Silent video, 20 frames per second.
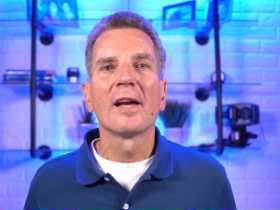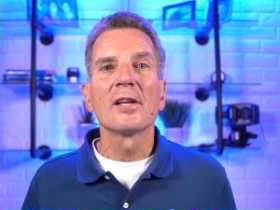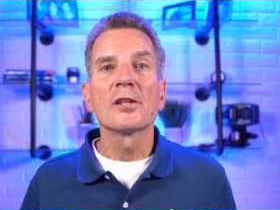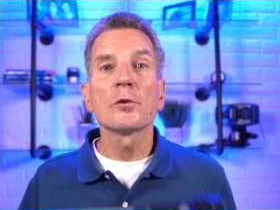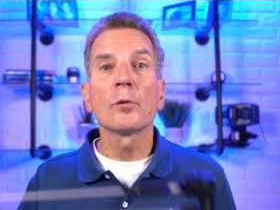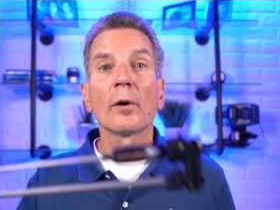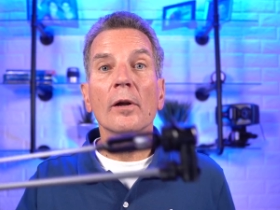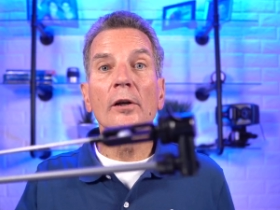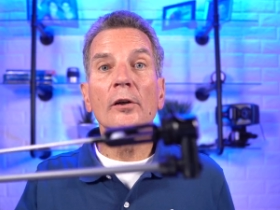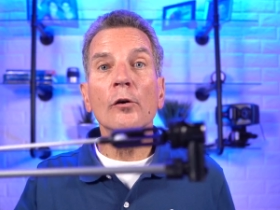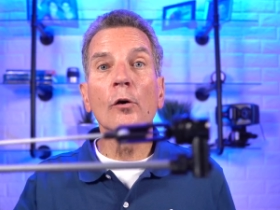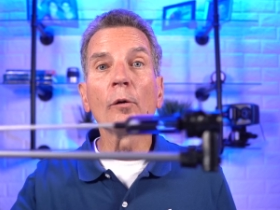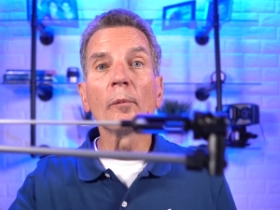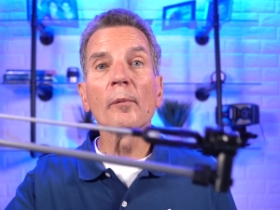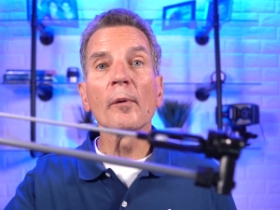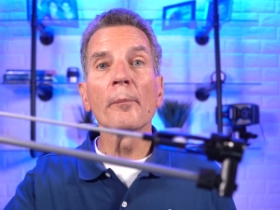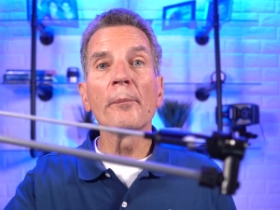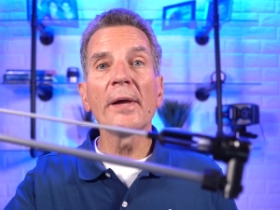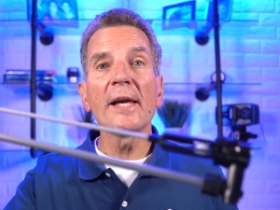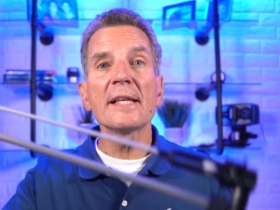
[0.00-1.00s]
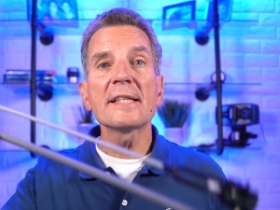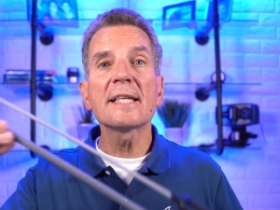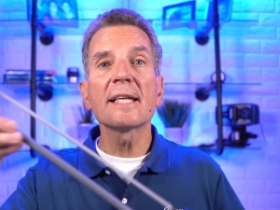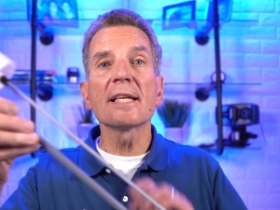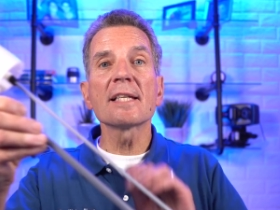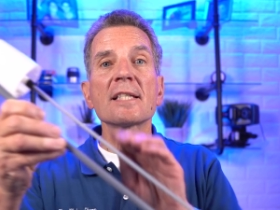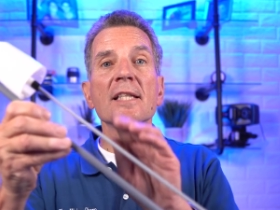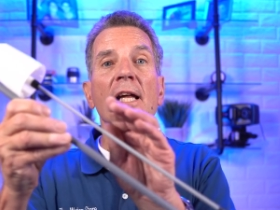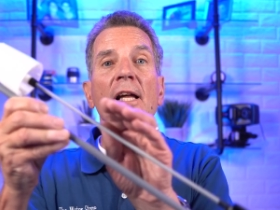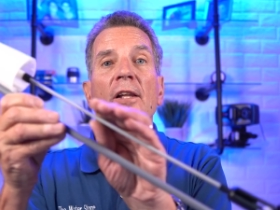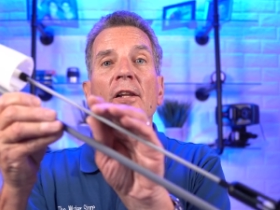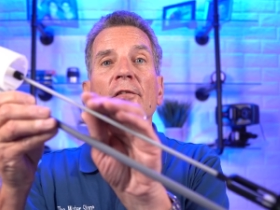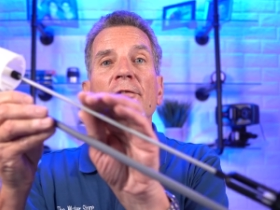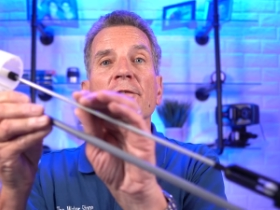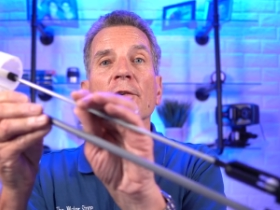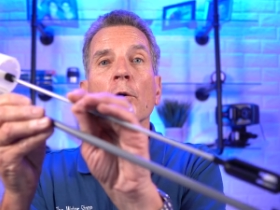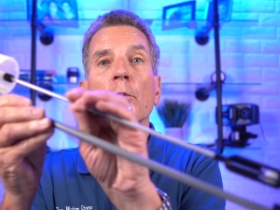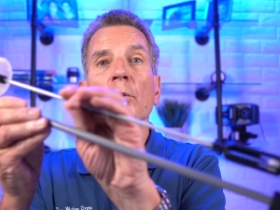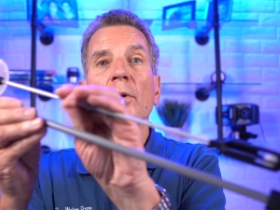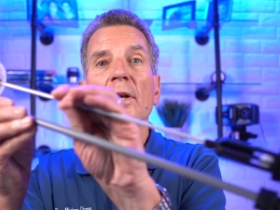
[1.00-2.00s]
So on a normal basis, the
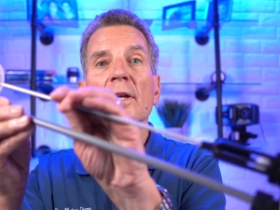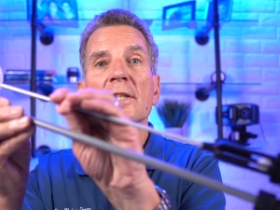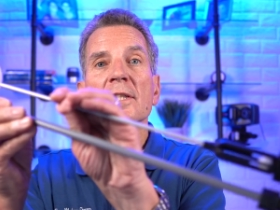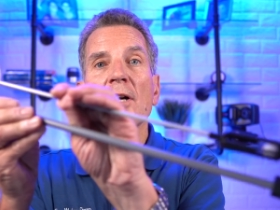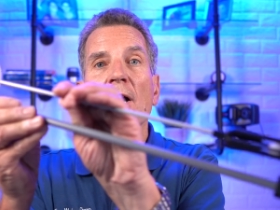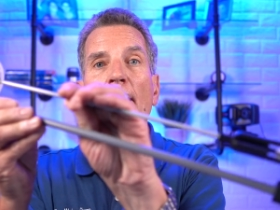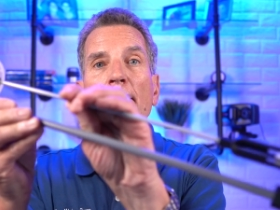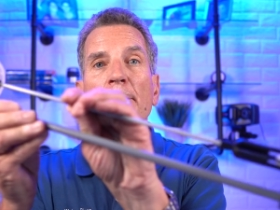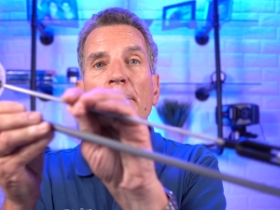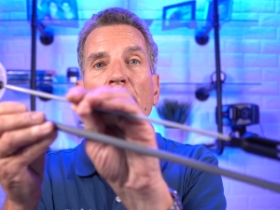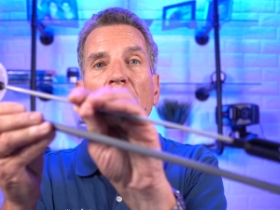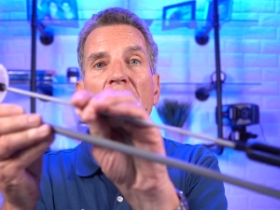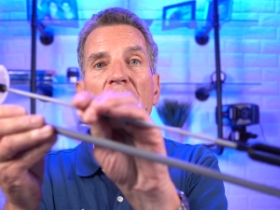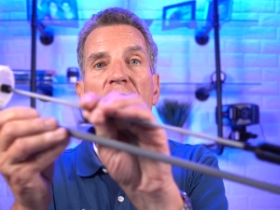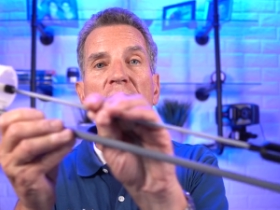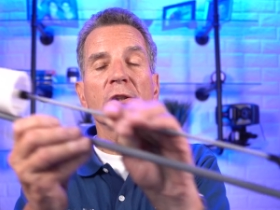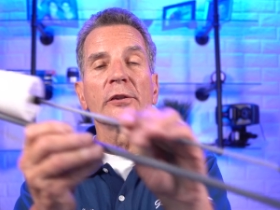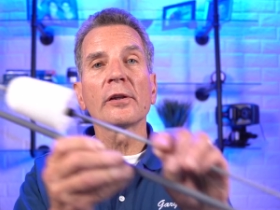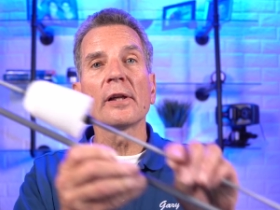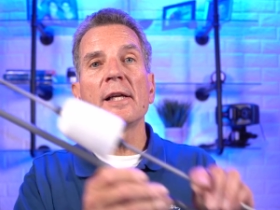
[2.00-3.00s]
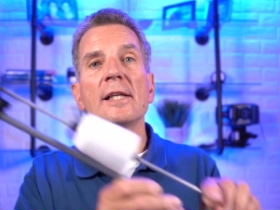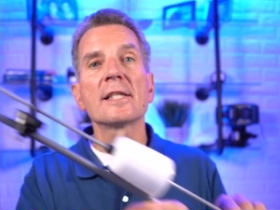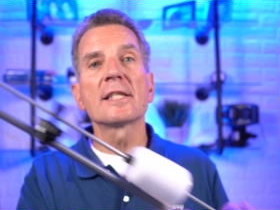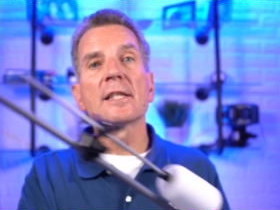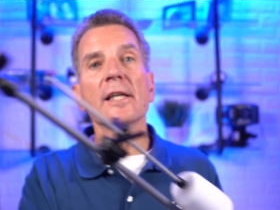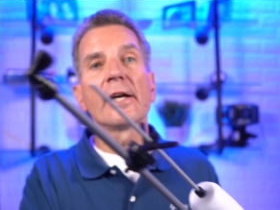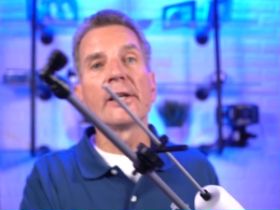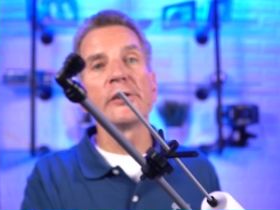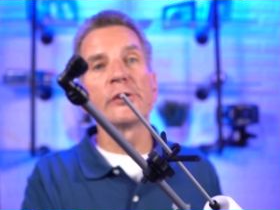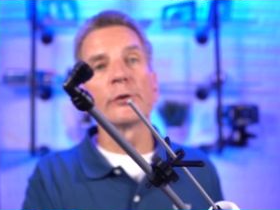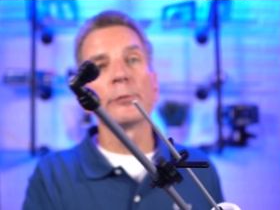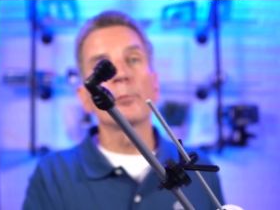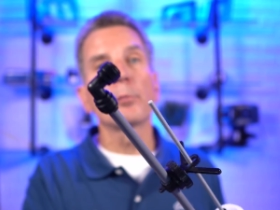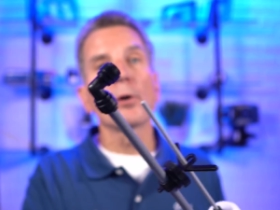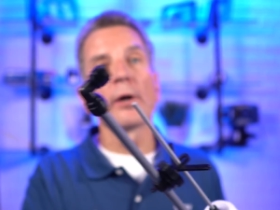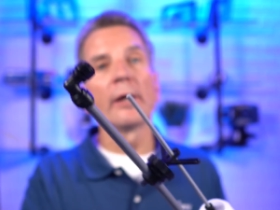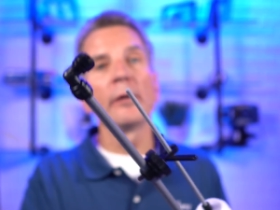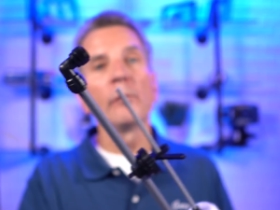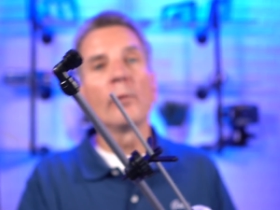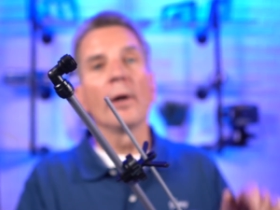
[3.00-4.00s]
float is operational inside your
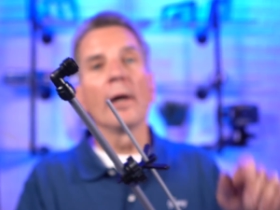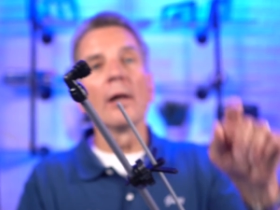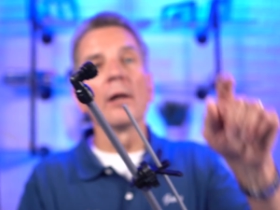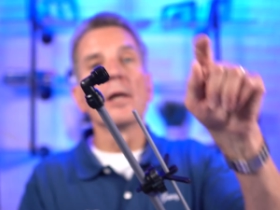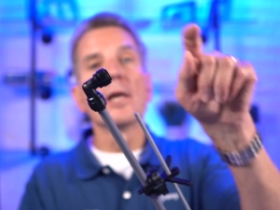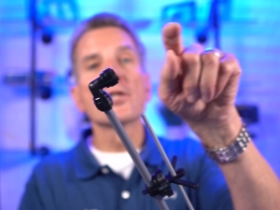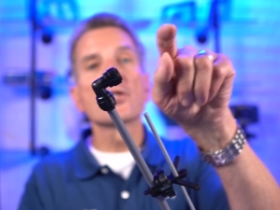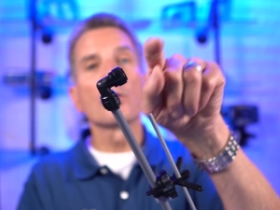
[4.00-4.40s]
brine well.